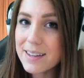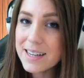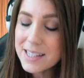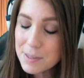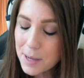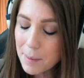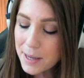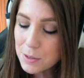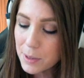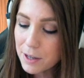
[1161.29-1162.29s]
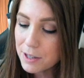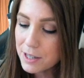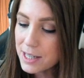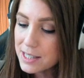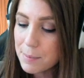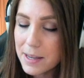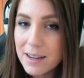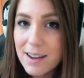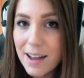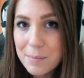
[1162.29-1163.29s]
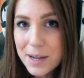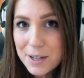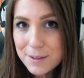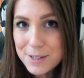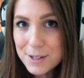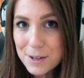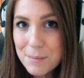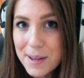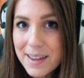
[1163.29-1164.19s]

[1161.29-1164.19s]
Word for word: You need to be on my Twitter, you need to be on my YouTube,